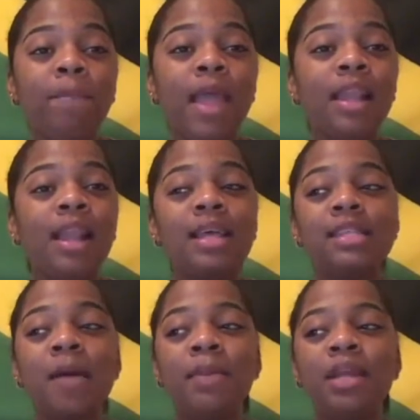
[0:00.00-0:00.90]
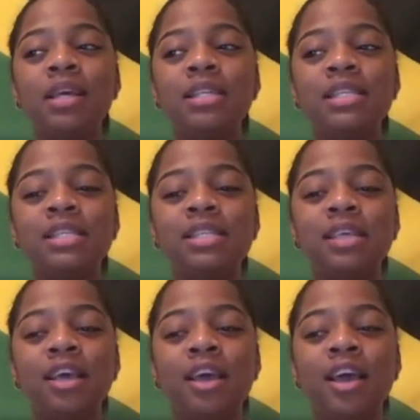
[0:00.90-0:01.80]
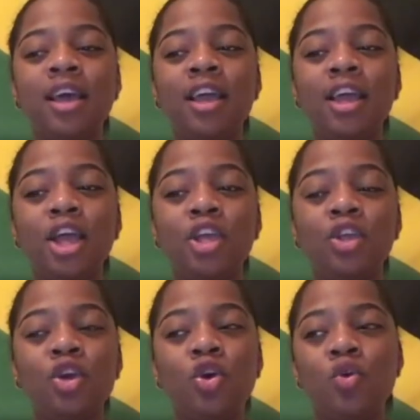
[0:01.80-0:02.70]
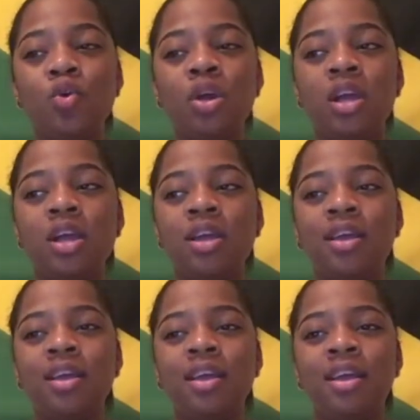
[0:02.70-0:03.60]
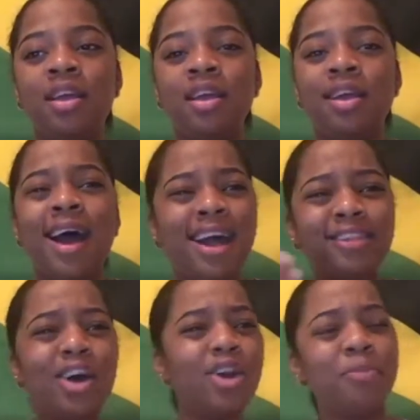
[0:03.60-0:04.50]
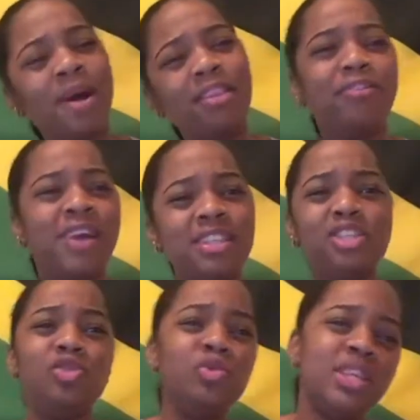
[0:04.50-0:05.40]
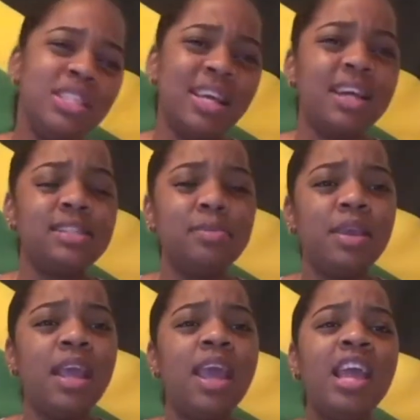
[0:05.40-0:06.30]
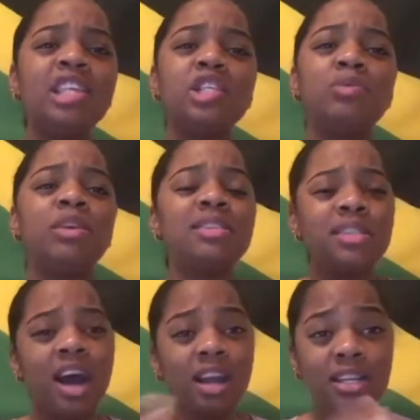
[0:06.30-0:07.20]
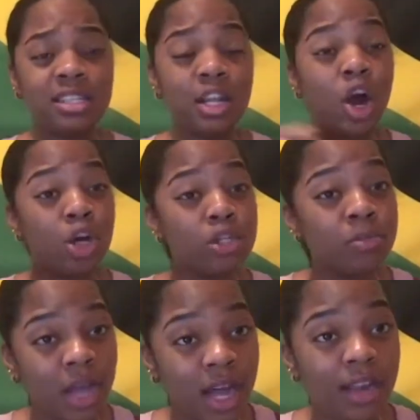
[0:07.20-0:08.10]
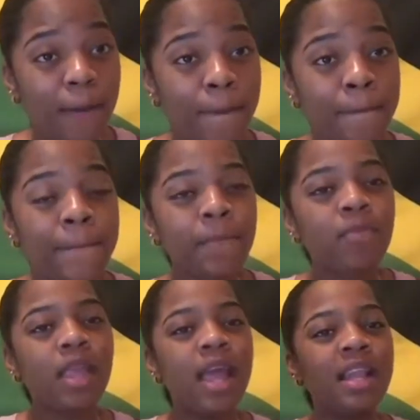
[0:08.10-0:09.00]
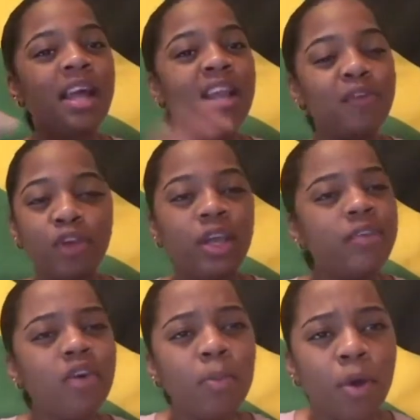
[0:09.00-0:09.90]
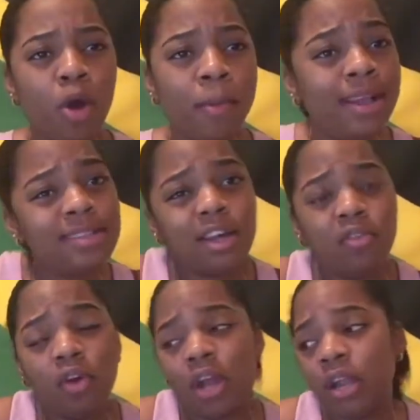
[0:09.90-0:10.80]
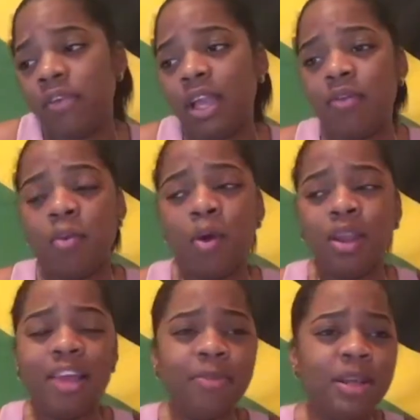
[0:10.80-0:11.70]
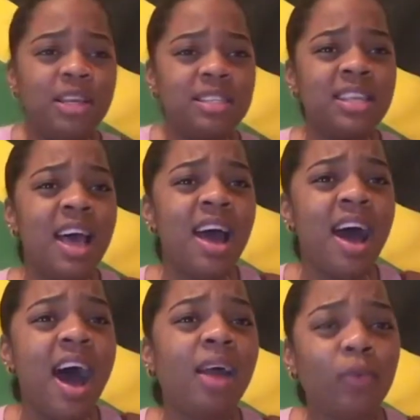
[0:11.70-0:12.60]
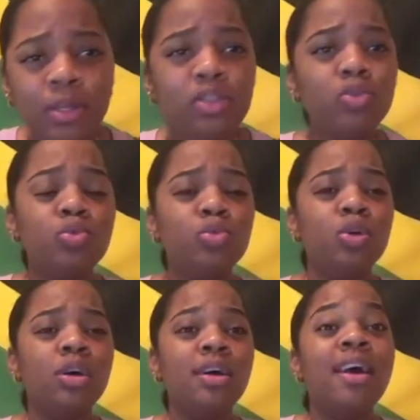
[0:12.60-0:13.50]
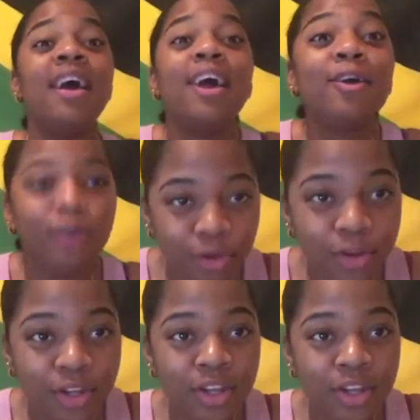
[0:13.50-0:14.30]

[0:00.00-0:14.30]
And that's not because, you know, I thought about the fact that you did that to me. It's just because God is an awesome God, and I never gave up on myself, or I never gave up on life, because I went through hell